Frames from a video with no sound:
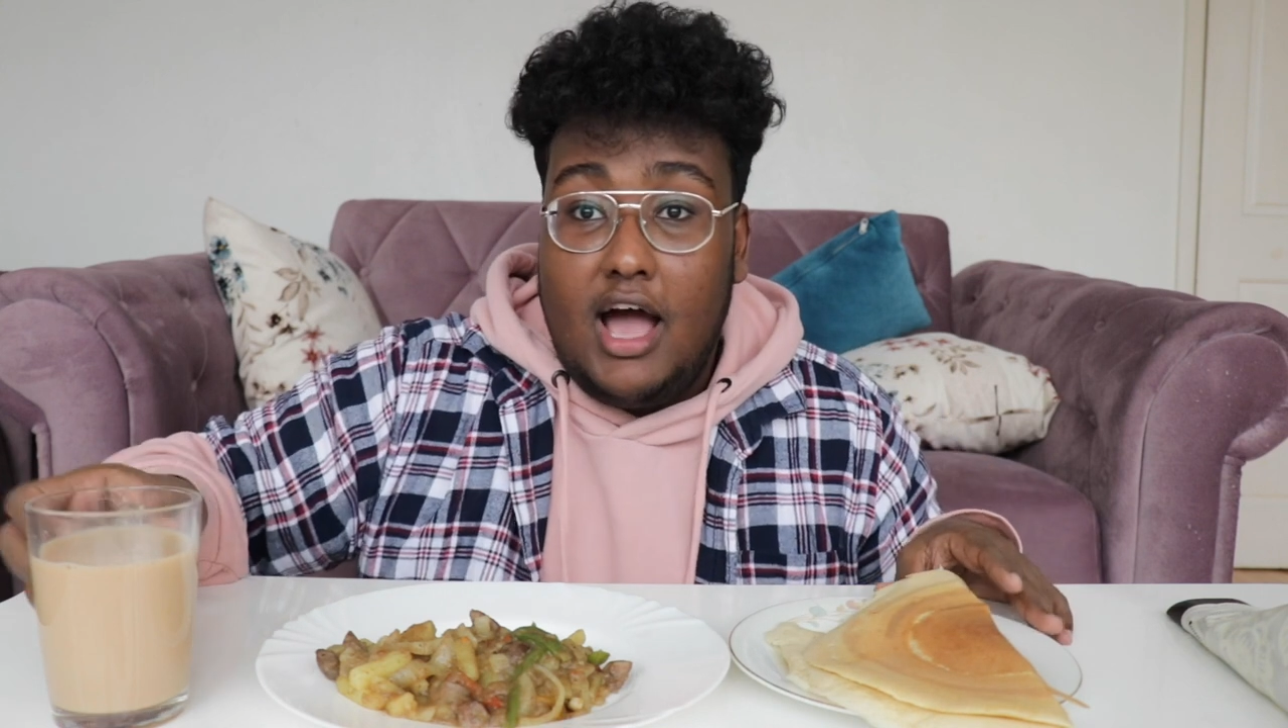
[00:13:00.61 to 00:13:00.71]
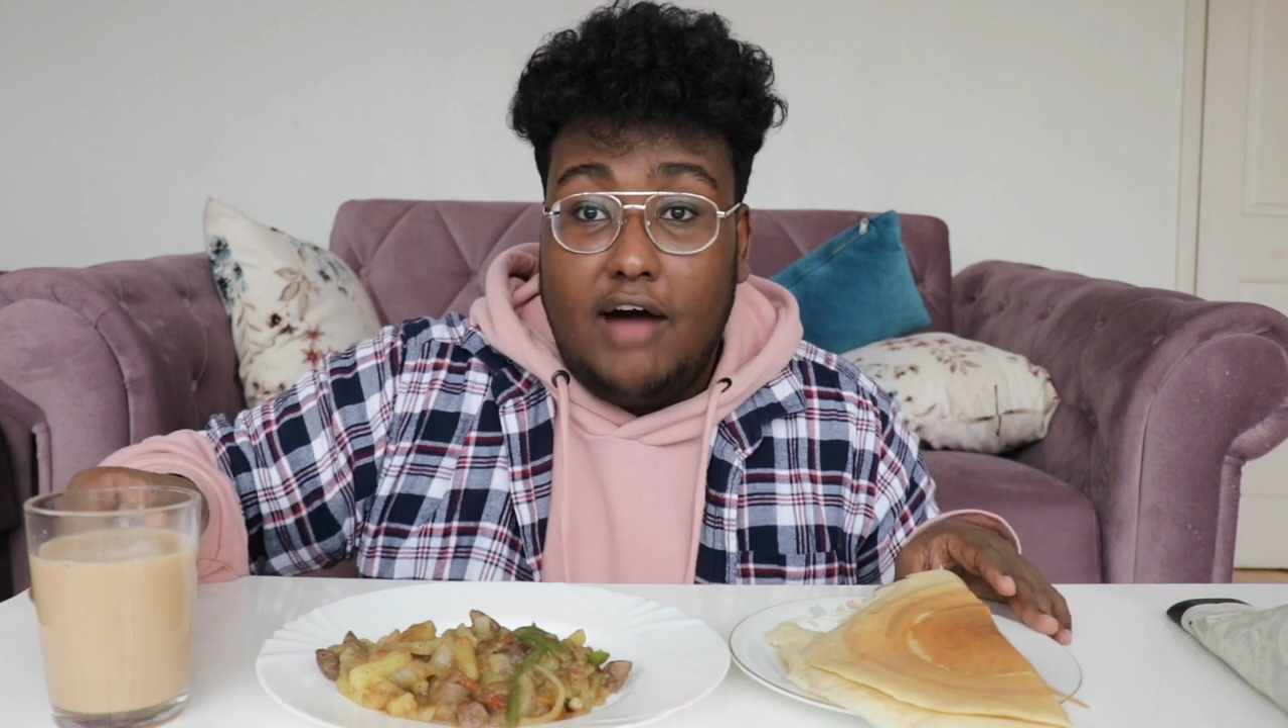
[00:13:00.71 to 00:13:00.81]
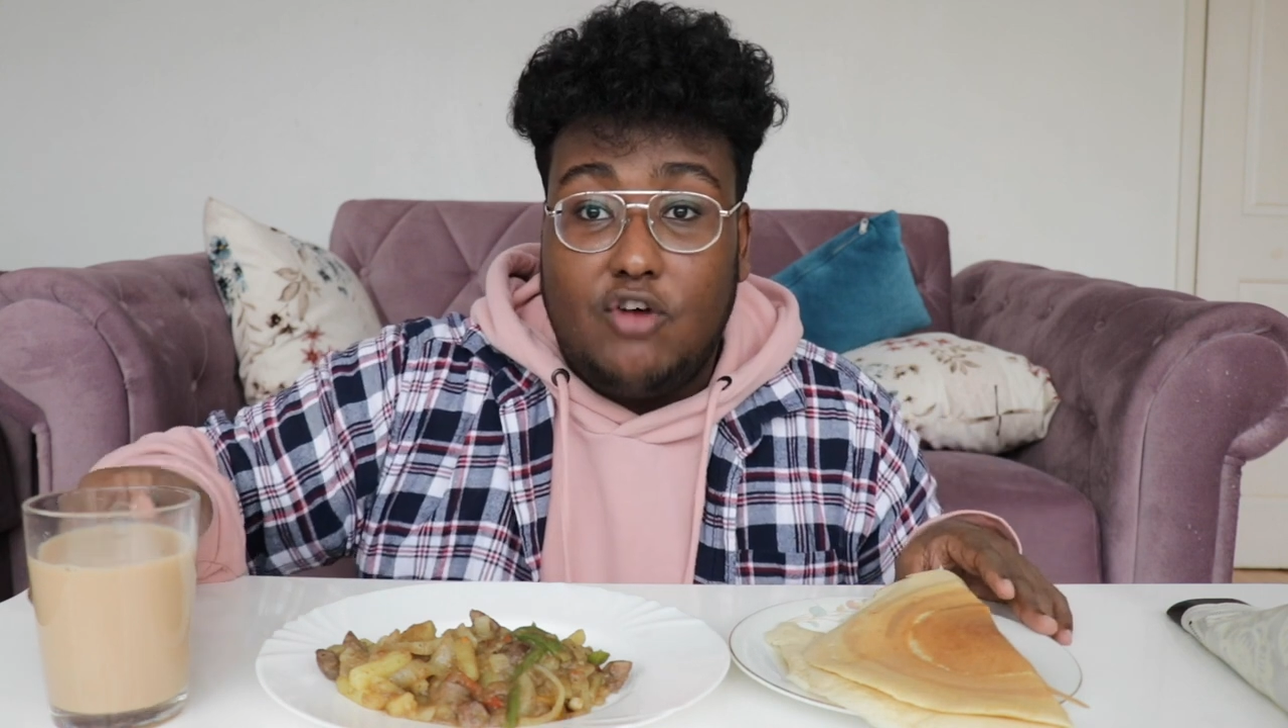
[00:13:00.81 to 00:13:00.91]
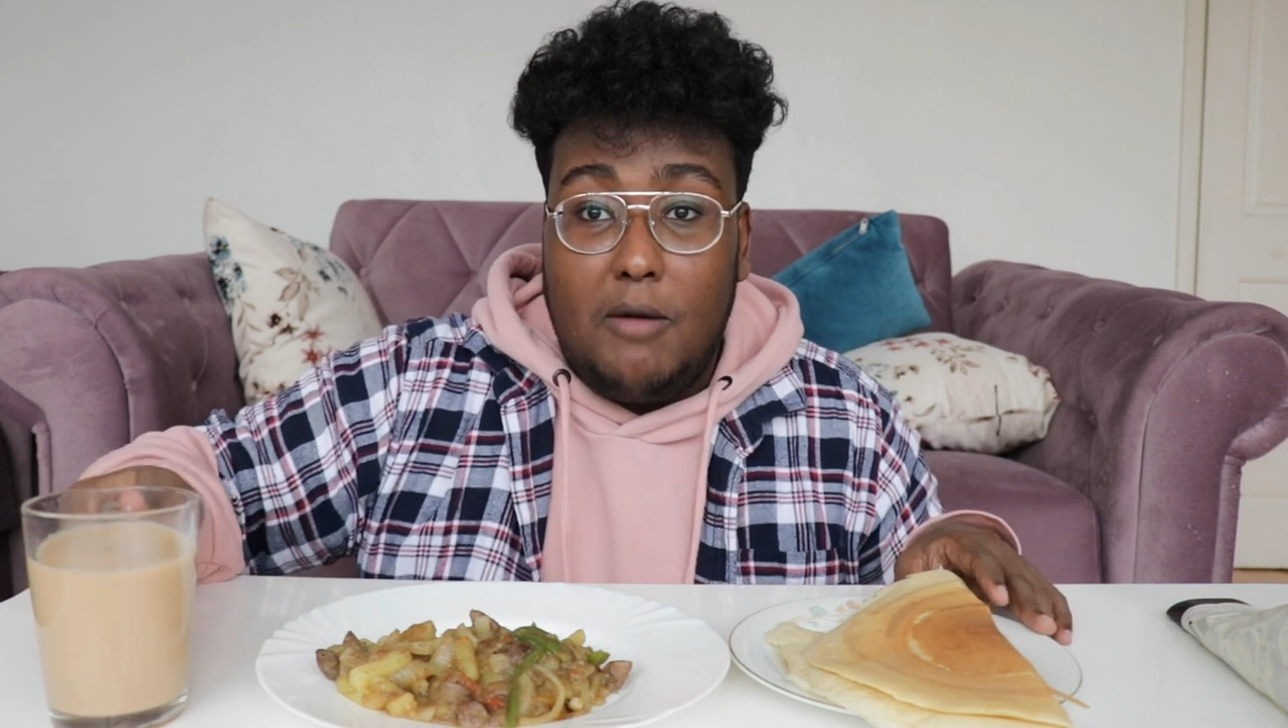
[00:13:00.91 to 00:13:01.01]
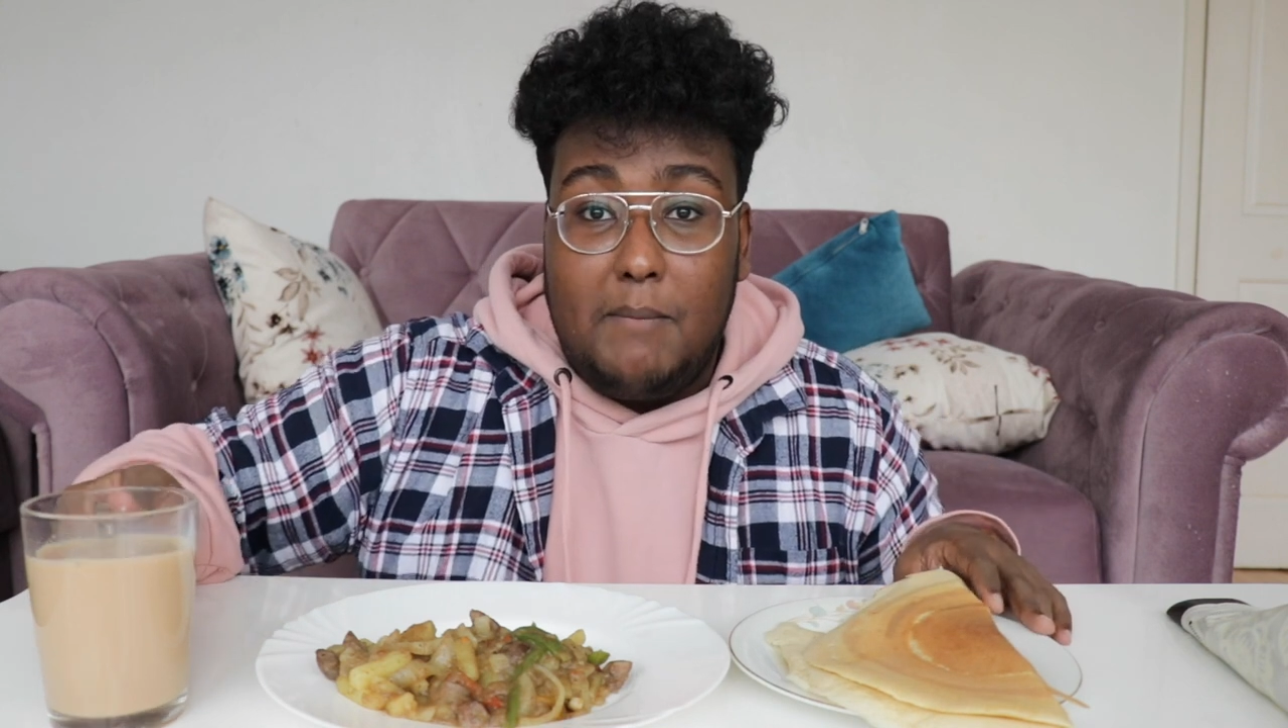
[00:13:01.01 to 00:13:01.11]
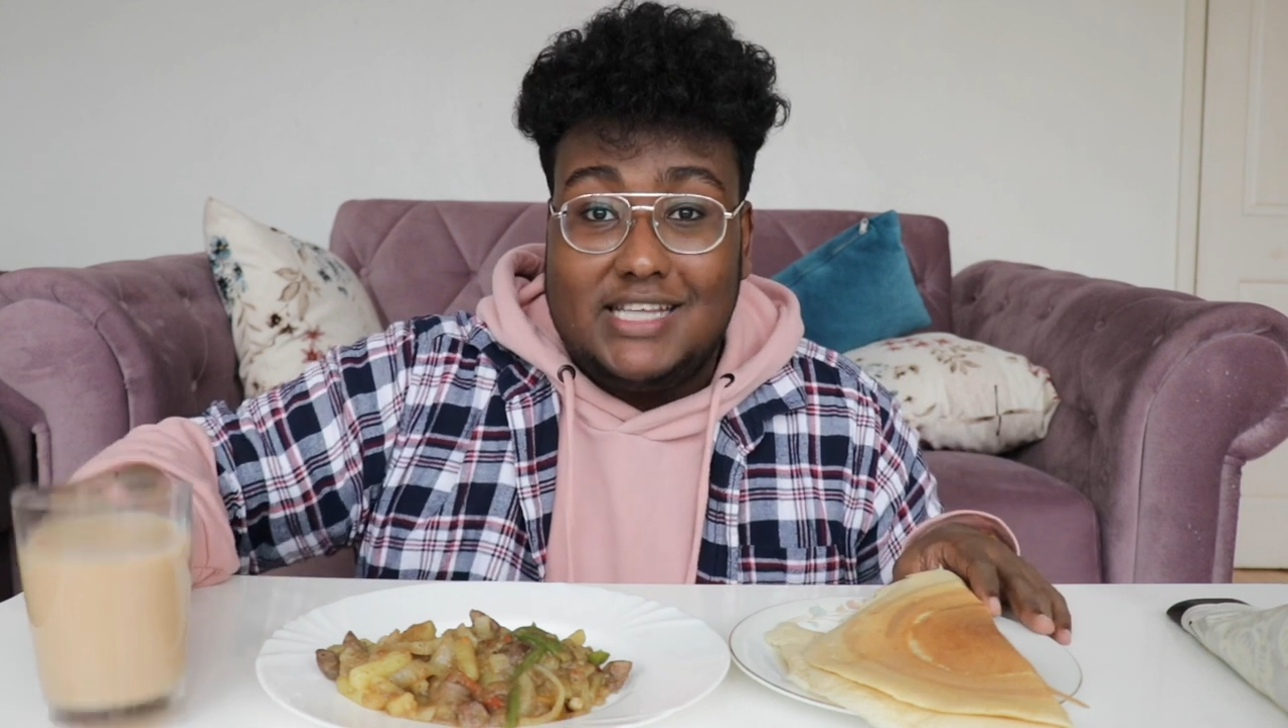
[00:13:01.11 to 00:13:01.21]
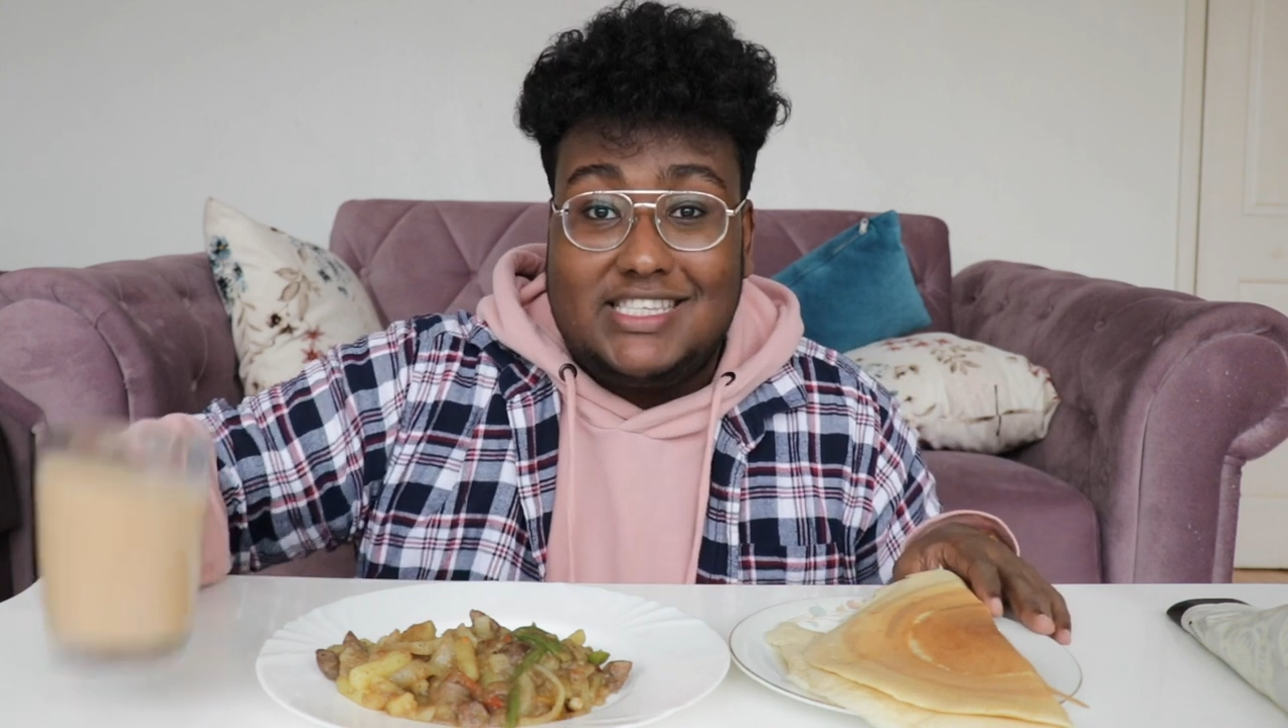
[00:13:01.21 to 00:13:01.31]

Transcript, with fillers: I've got my